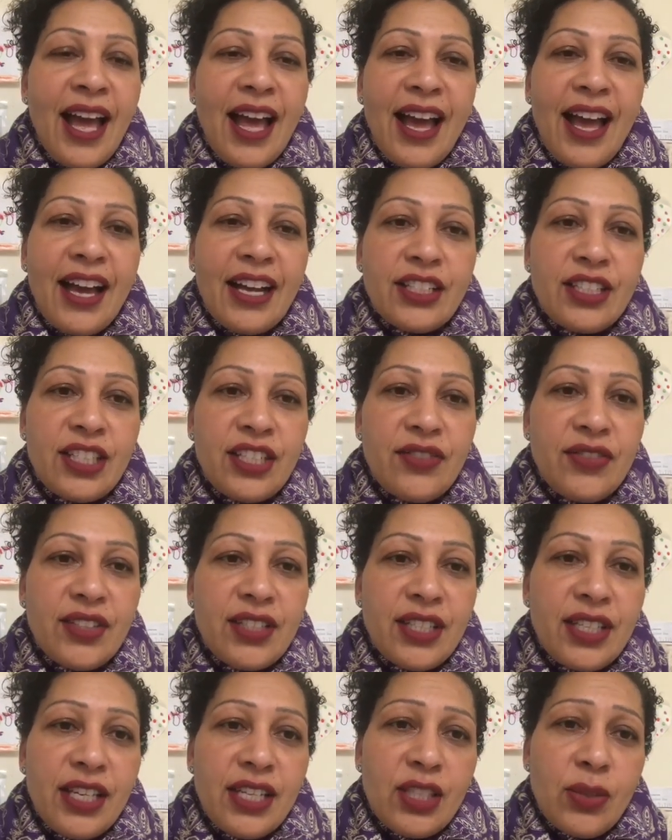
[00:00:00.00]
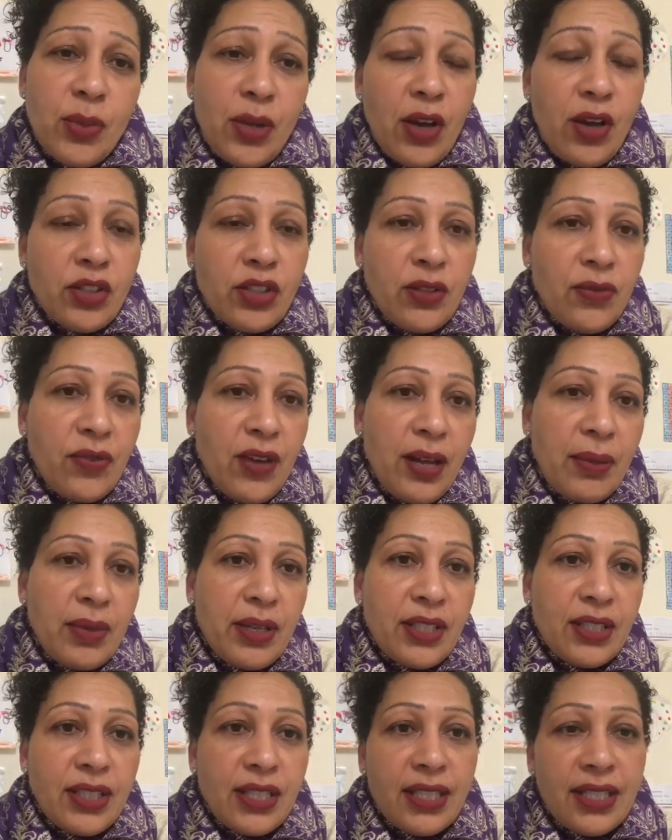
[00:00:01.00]
activities, and we ask the
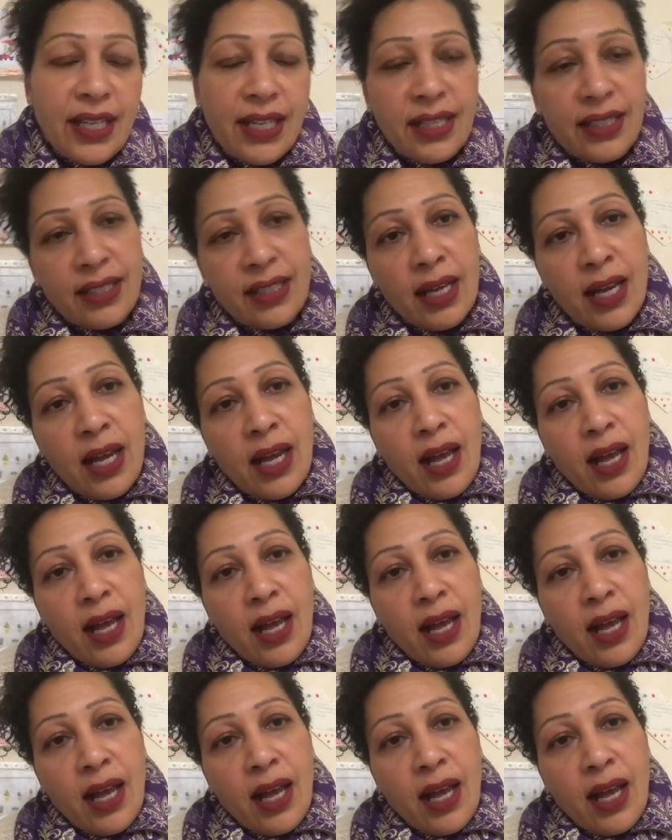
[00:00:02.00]
families to send